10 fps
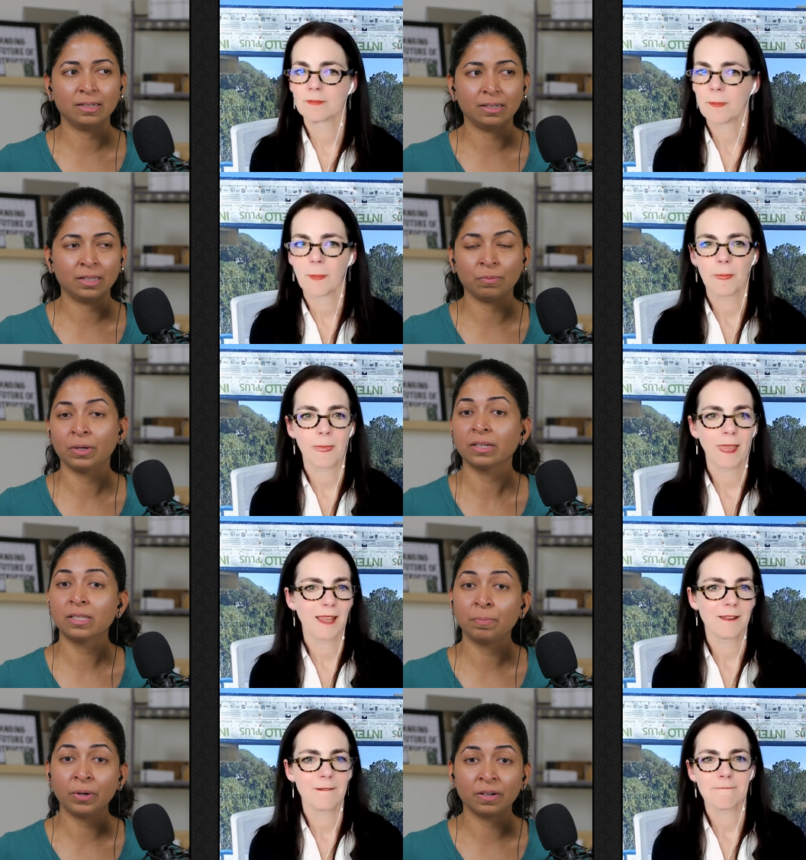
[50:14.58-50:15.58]
Speaker 1: they were not
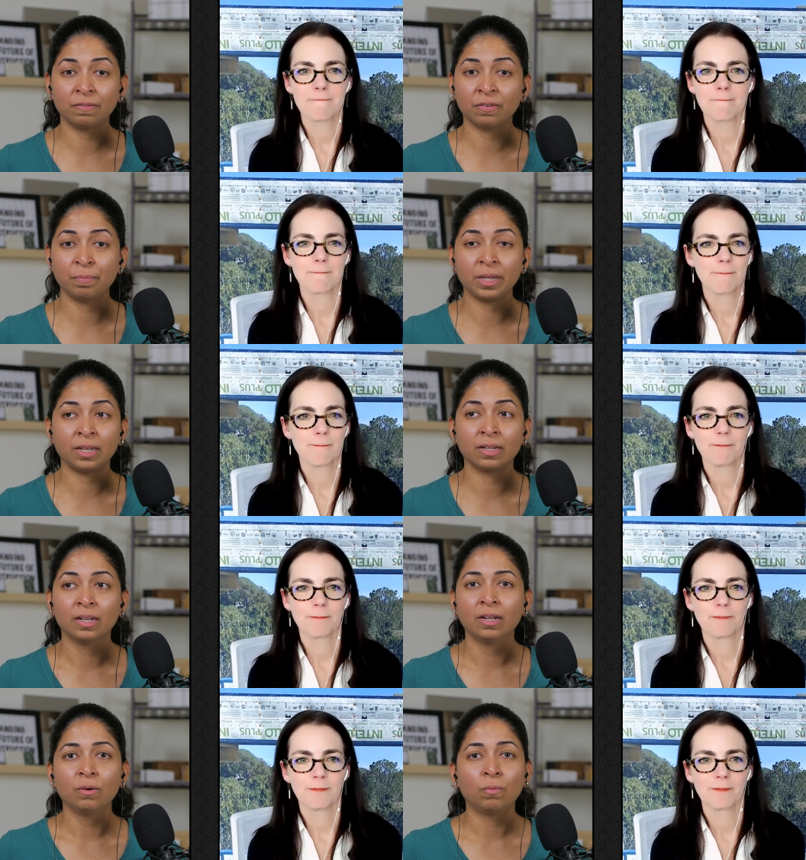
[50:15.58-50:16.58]
supportive of me
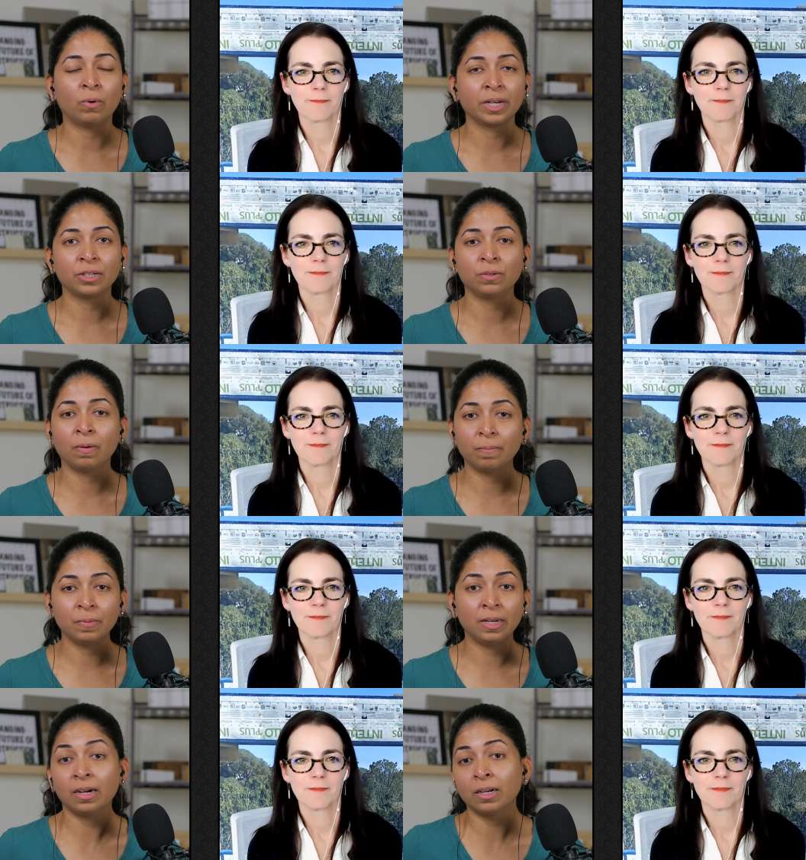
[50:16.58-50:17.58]
wanting to
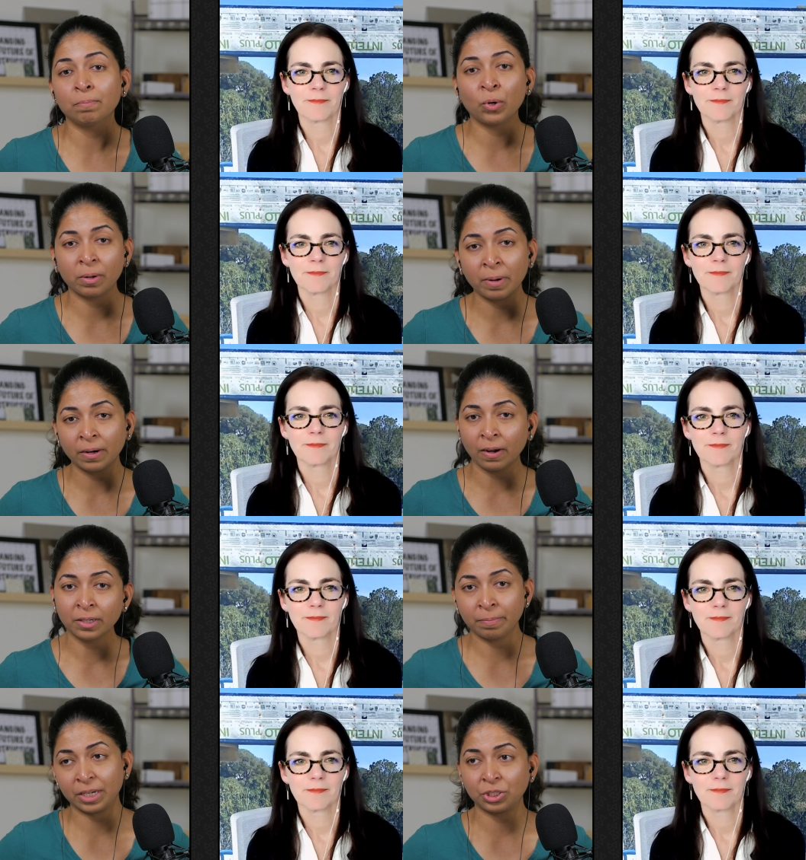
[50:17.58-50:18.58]
learn more about
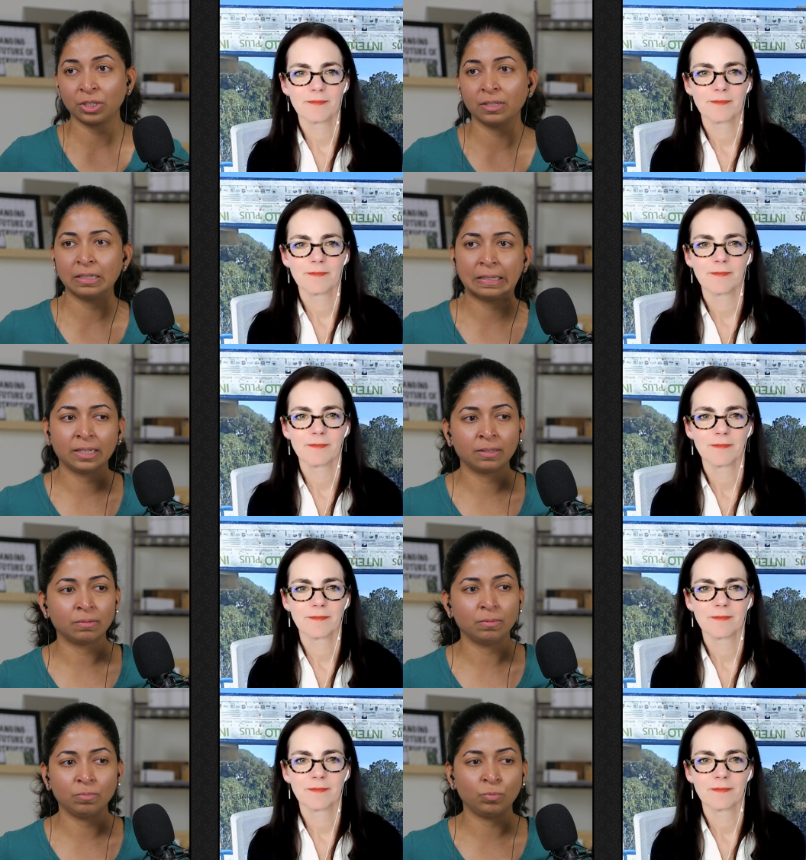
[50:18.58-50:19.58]
automation,
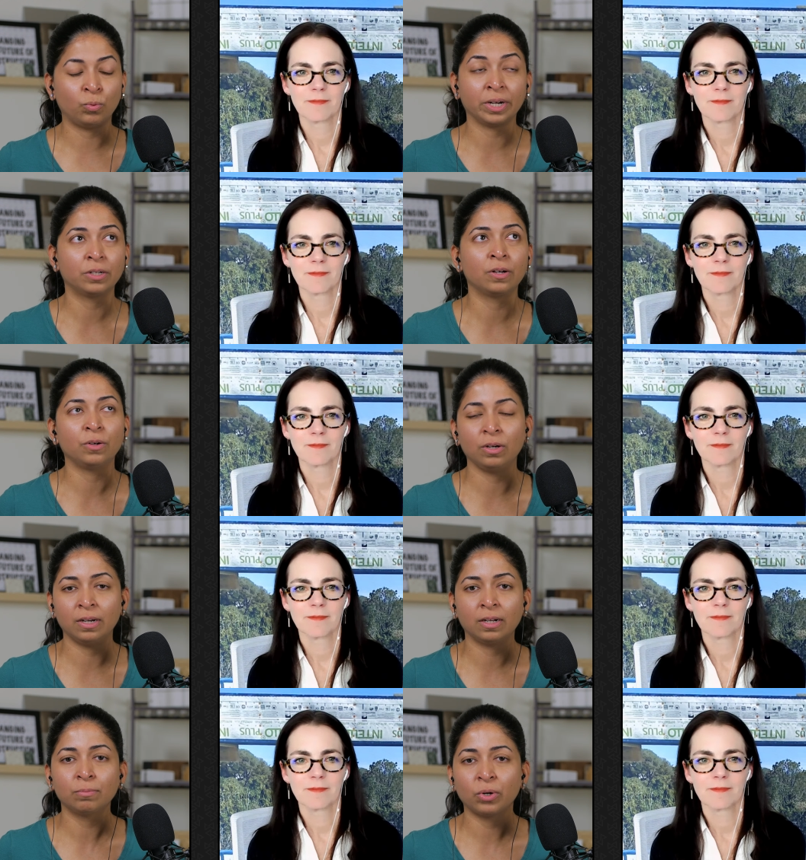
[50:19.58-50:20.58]
learning wanting to
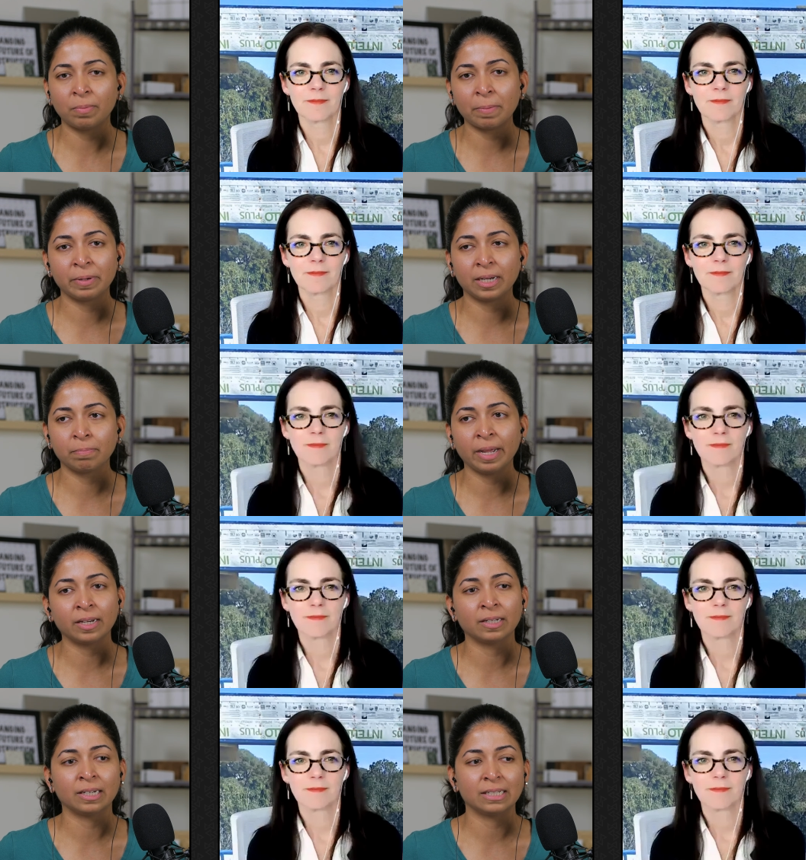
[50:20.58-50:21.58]
learn more about building
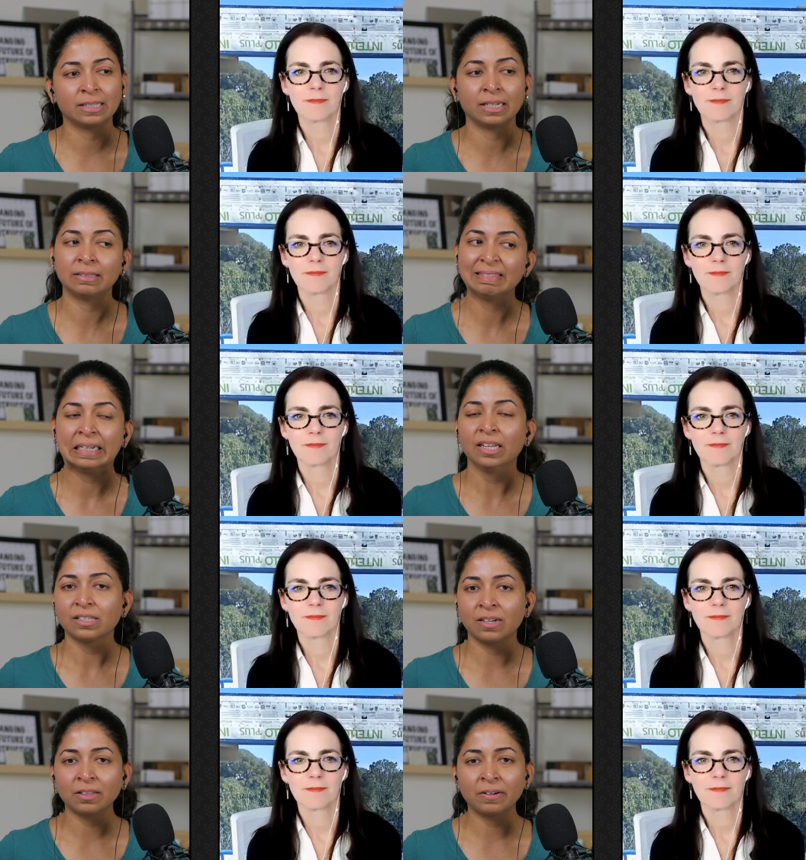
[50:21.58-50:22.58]
better. And I said,
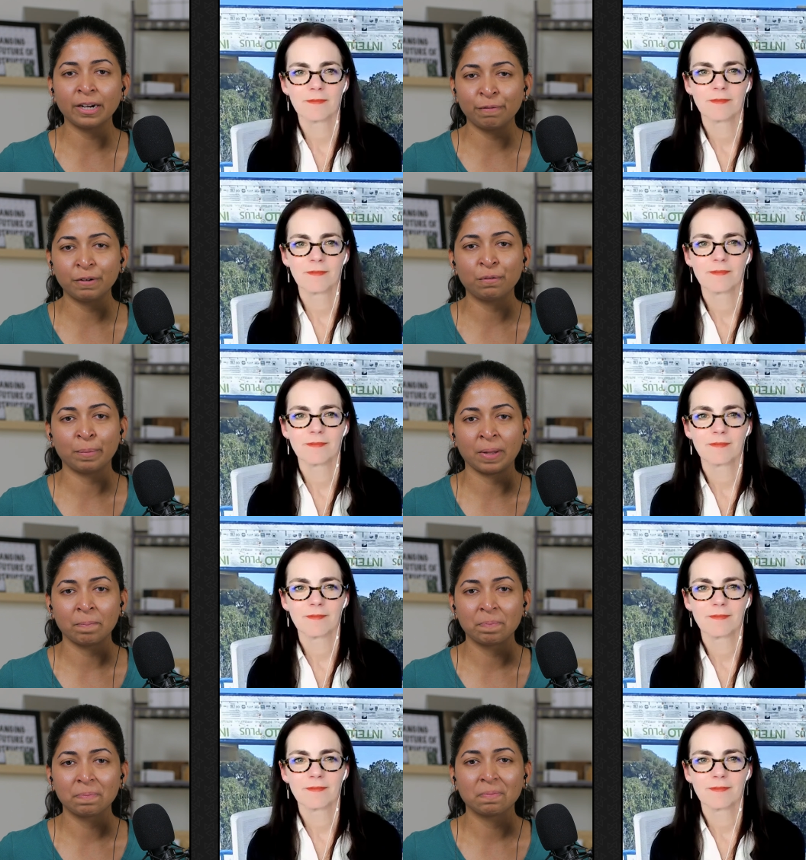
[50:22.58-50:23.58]
it's not the right fit for me.
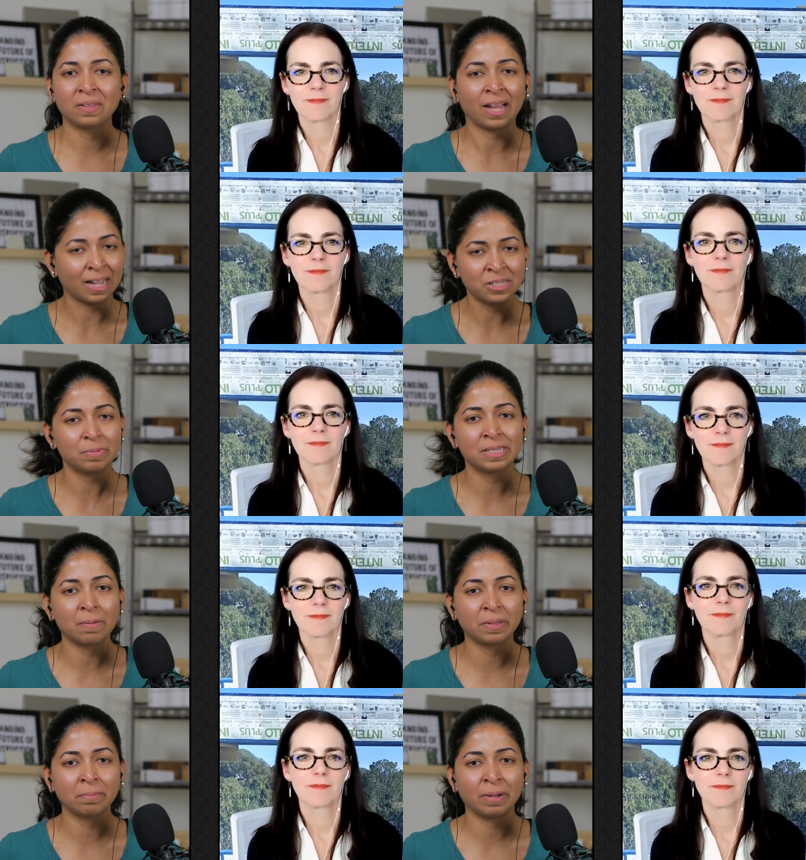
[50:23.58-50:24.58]
There has to be
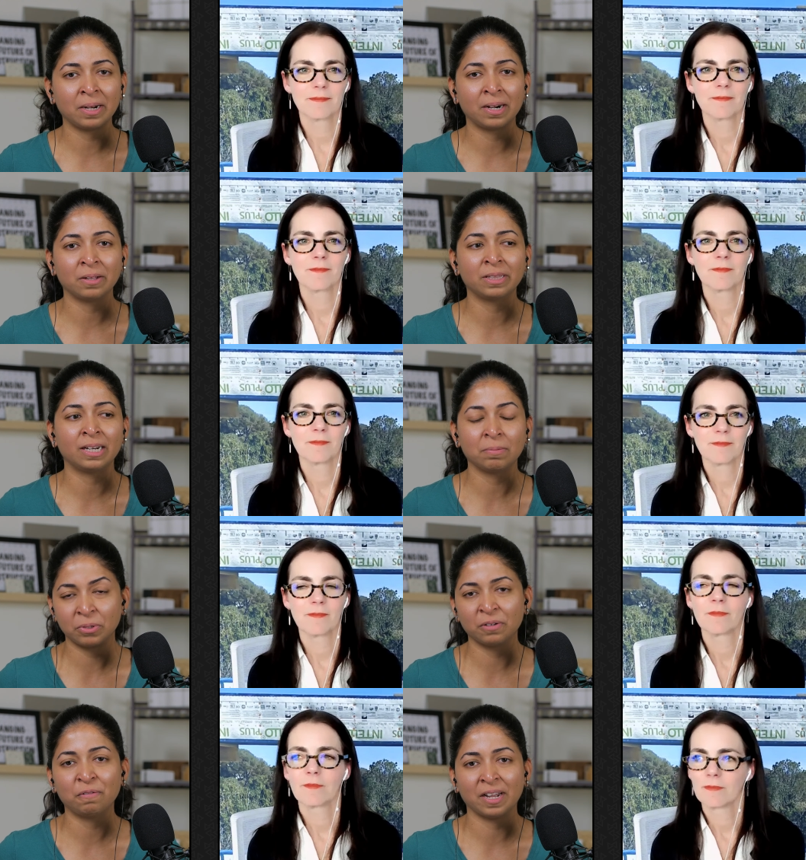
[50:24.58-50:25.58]
something better out there. I'm
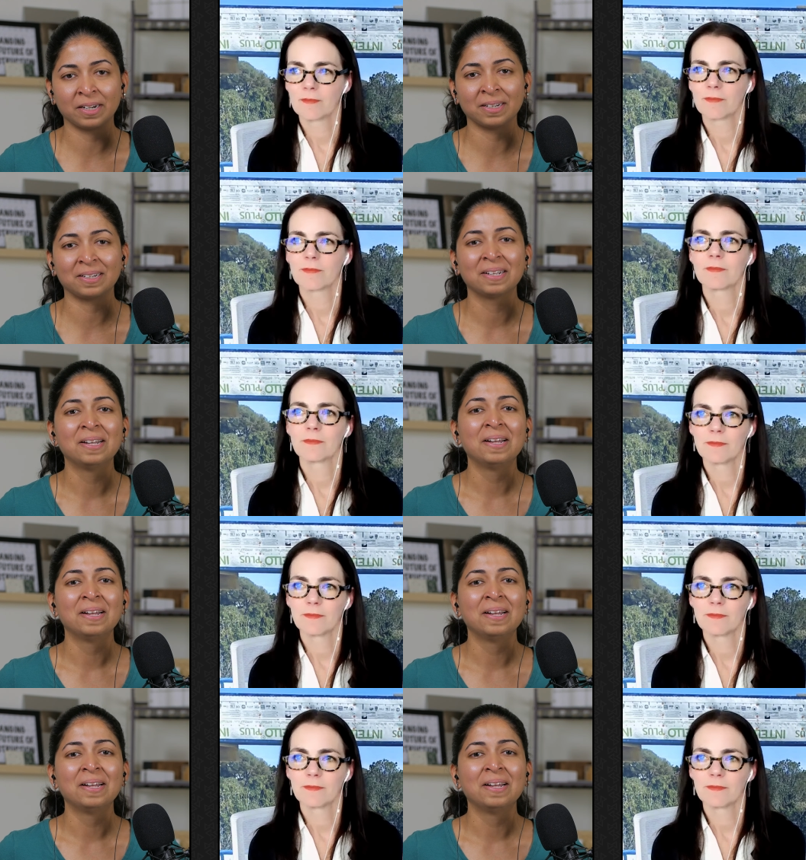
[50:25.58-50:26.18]
going to find it.